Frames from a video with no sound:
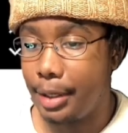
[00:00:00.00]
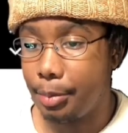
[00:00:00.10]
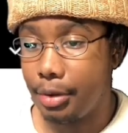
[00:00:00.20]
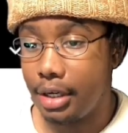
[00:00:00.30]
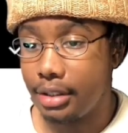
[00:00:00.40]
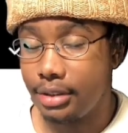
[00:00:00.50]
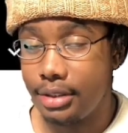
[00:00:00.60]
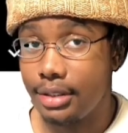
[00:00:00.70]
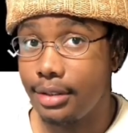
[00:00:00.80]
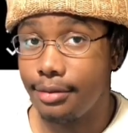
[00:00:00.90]
process
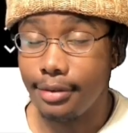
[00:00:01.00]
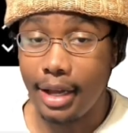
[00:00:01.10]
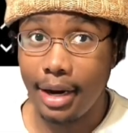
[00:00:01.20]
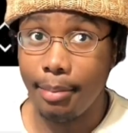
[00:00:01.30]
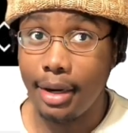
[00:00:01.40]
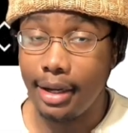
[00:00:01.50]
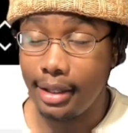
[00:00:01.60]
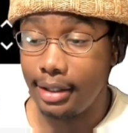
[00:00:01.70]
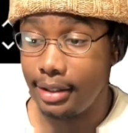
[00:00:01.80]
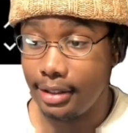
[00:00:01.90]
to fly by
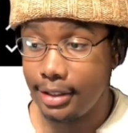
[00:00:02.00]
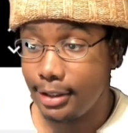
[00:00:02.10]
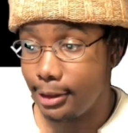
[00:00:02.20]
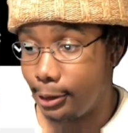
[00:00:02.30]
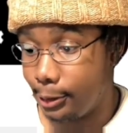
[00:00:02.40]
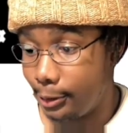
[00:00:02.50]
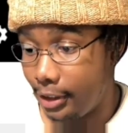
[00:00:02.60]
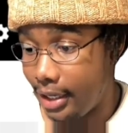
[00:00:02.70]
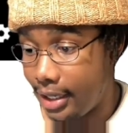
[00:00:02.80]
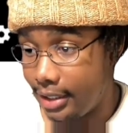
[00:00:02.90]
like this. So
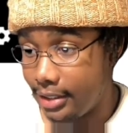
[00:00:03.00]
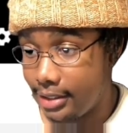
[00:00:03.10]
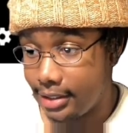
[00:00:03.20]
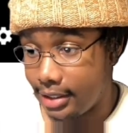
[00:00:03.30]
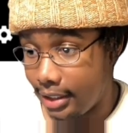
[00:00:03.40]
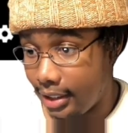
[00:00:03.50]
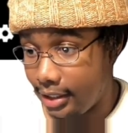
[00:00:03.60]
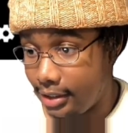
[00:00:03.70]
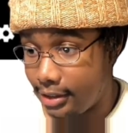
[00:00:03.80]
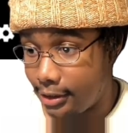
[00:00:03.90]
yeah, this is an
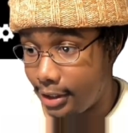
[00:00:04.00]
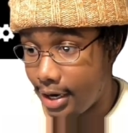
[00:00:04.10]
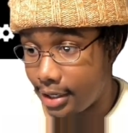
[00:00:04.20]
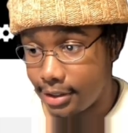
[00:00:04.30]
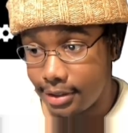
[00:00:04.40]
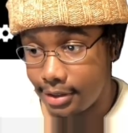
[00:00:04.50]
A tier actually.